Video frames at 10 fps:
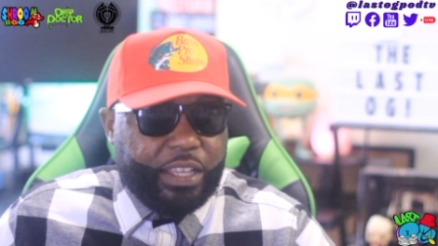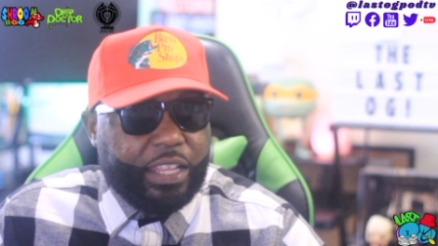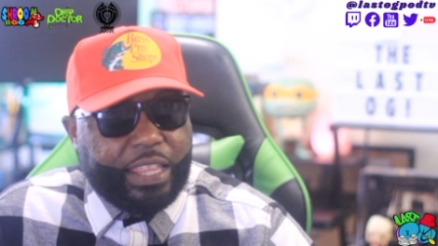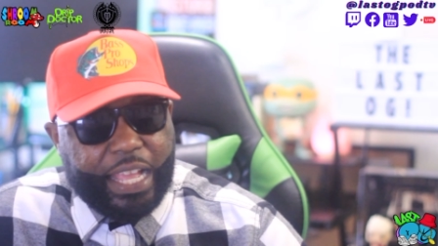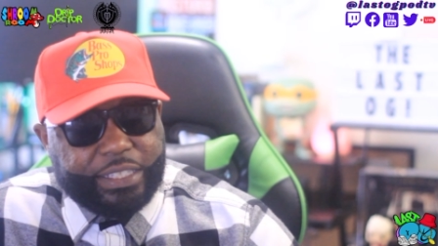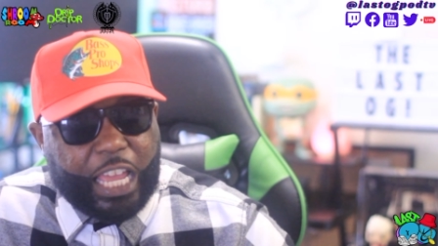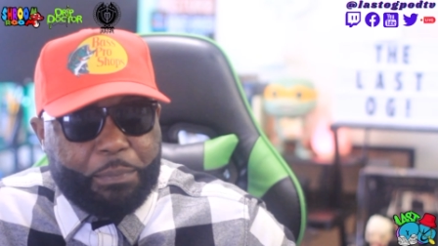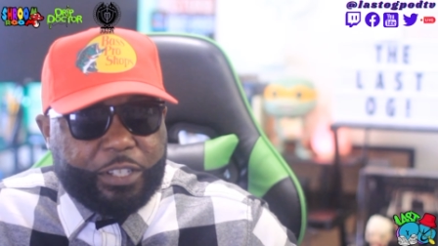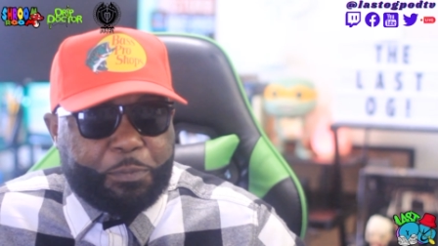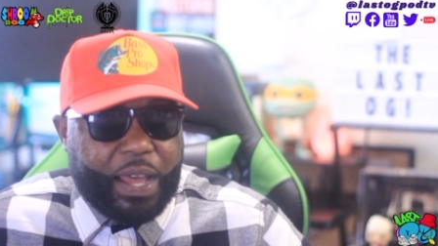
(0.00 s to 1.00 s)
and that
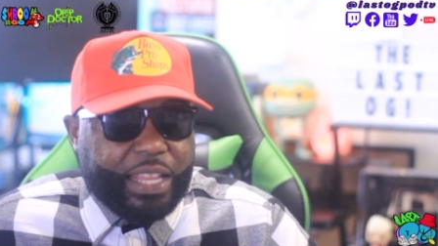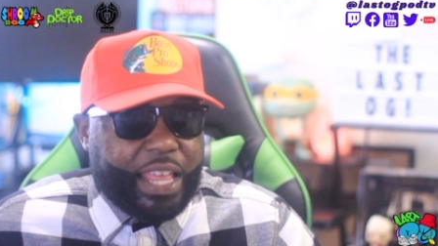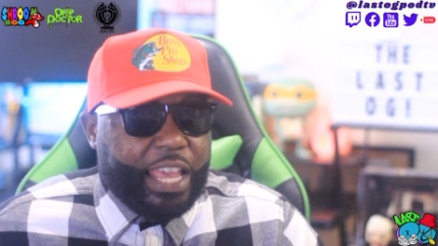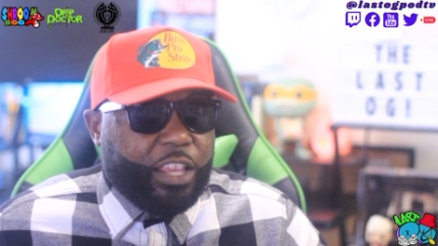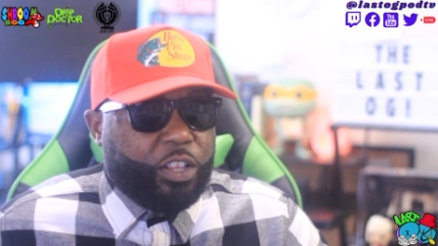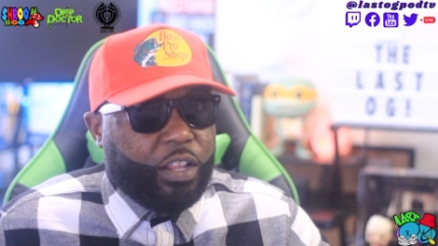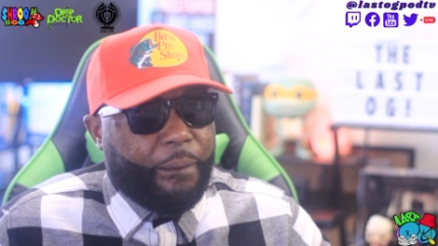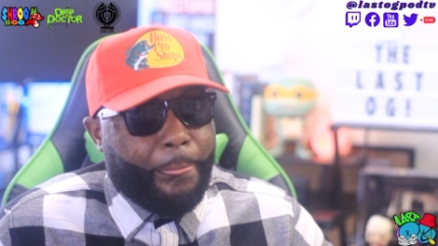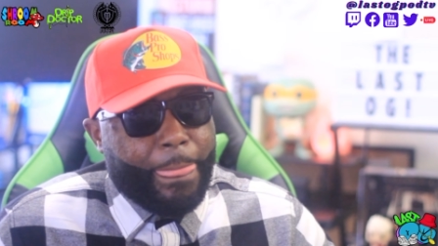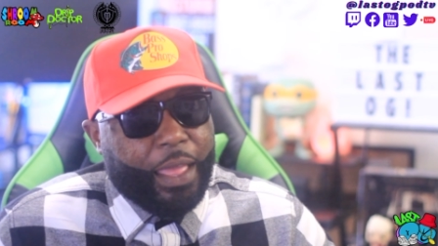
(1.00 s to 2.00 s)
type of spotlight,
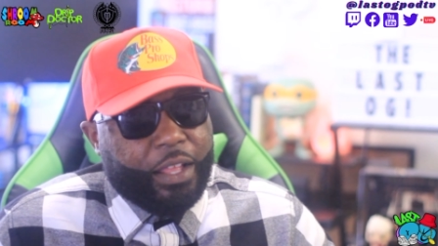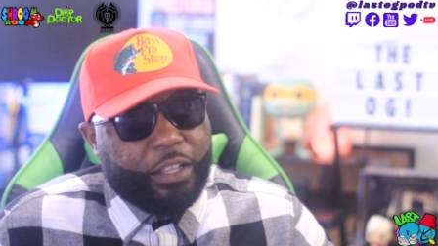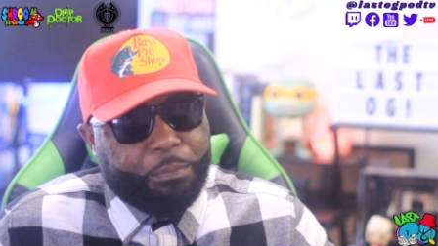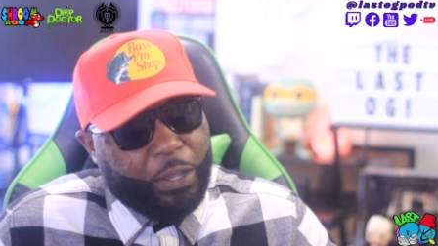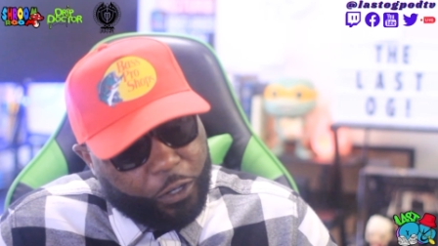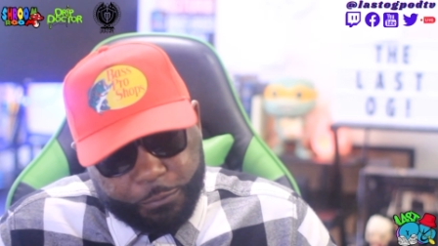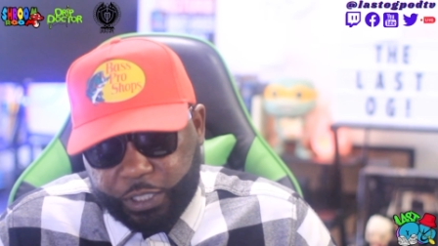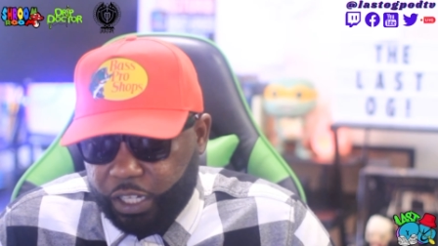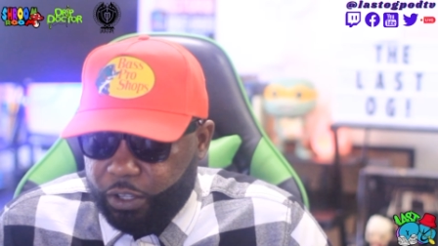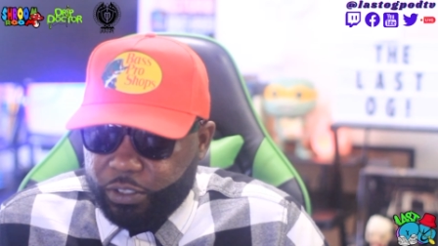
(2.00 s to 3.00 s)
be on them
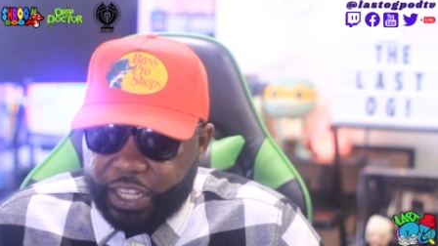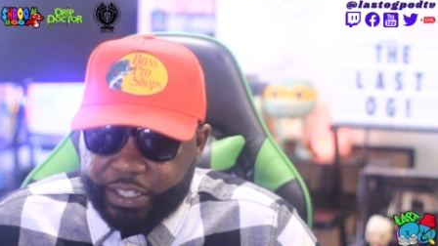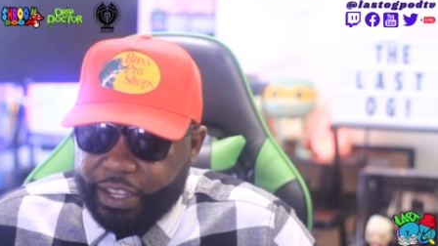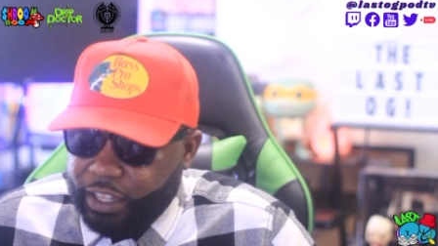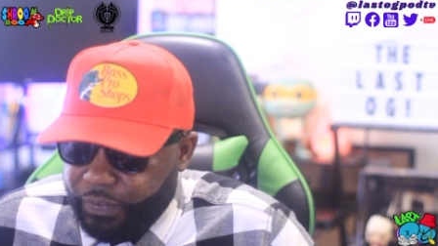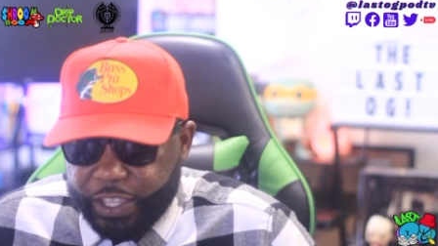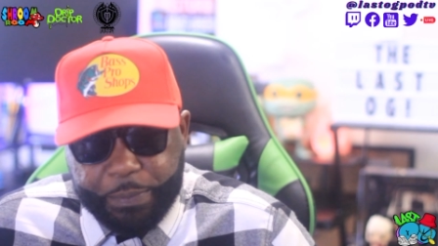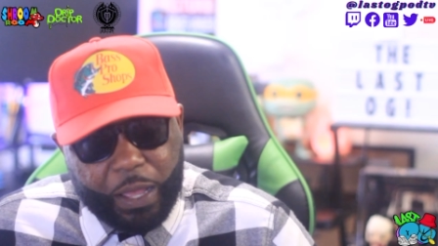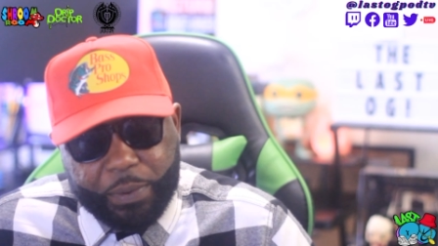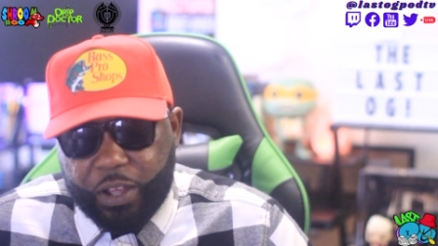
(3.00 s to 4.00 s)
shows like that, loving hip
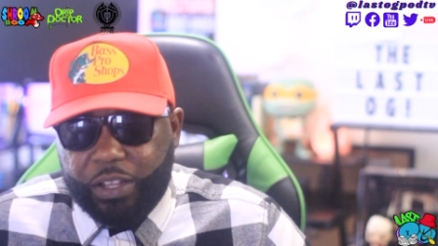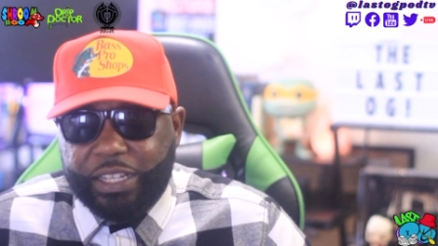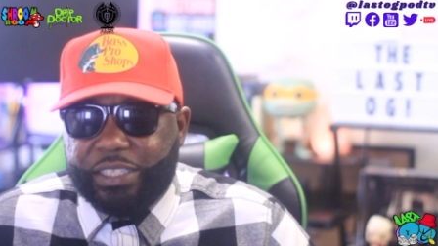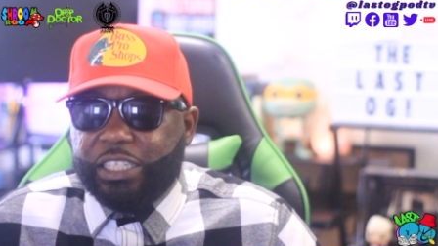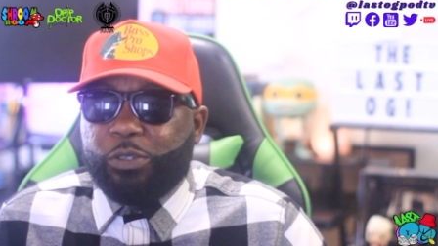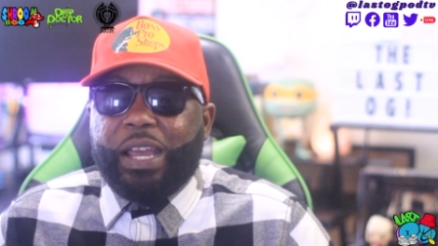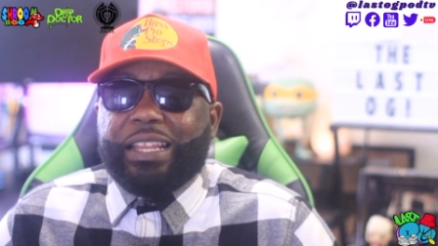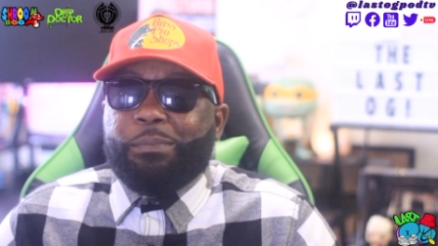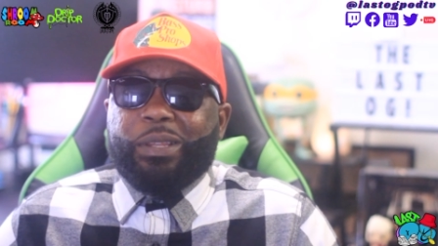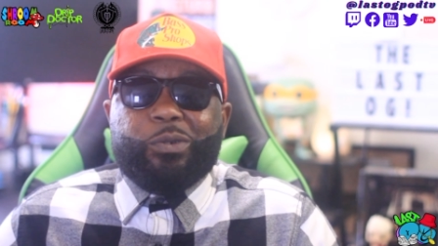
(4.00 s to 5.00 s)
hop and all that shit. You
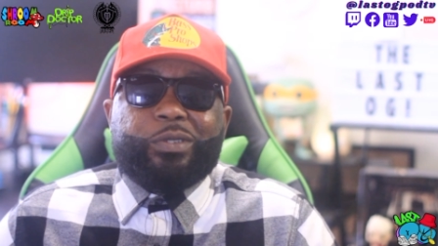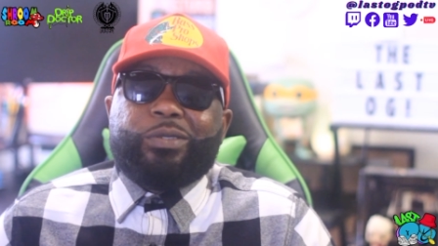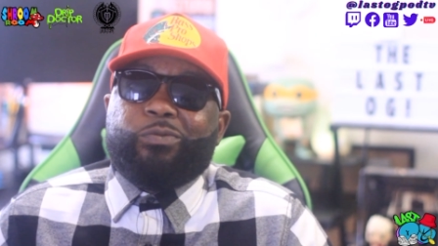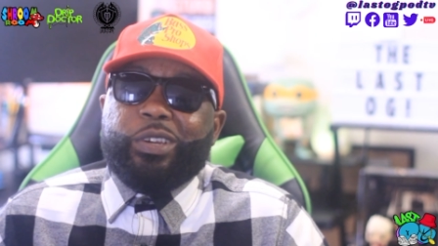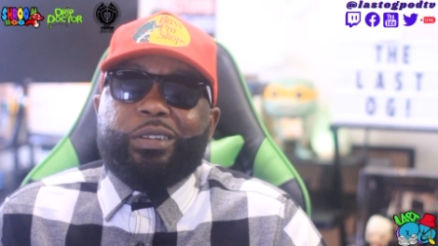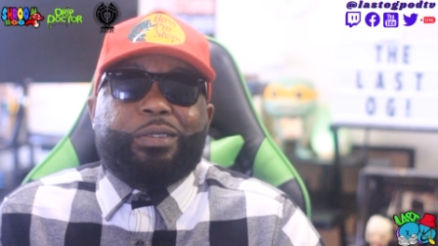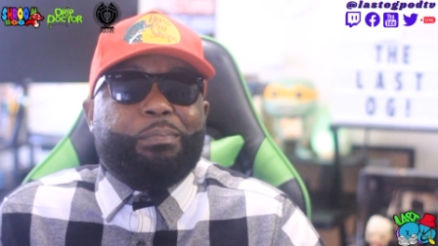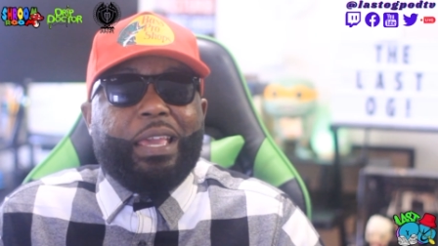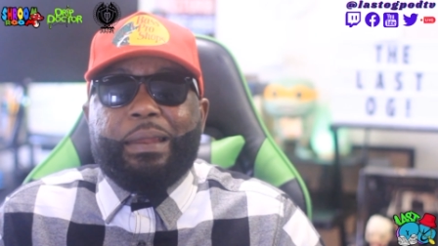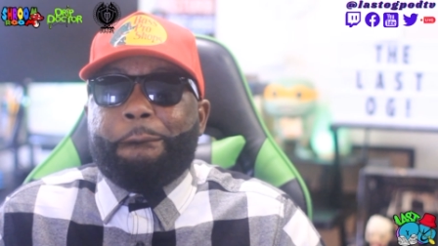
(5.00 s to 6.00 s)
got to be doing some real
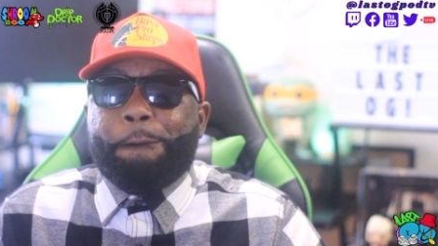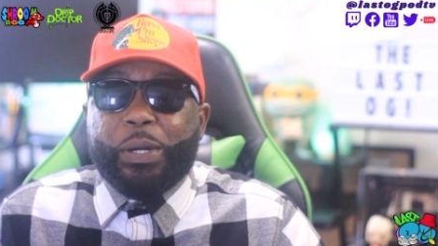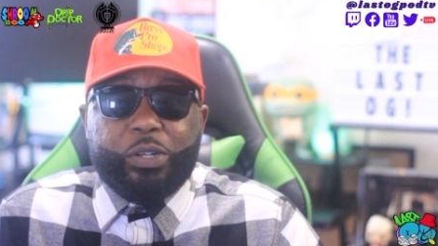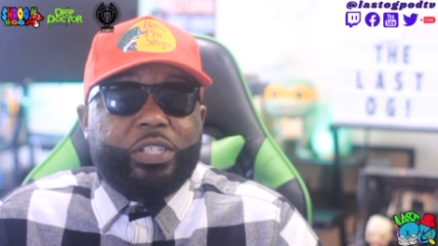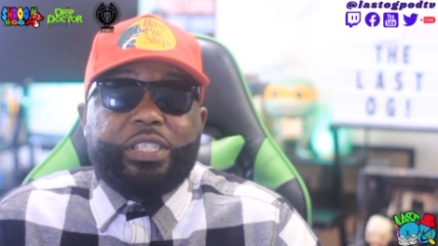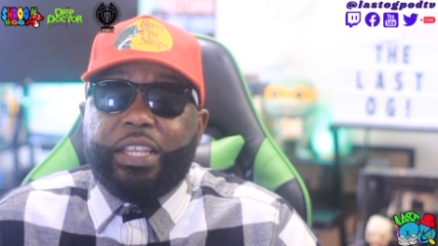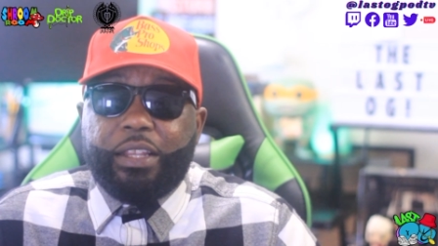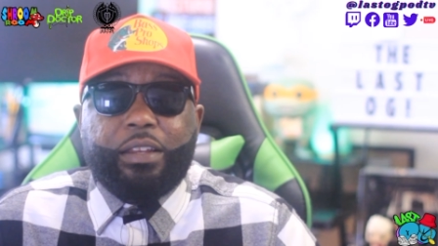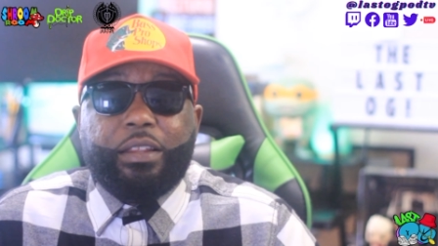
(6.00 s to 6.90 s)
demeaning bullshit.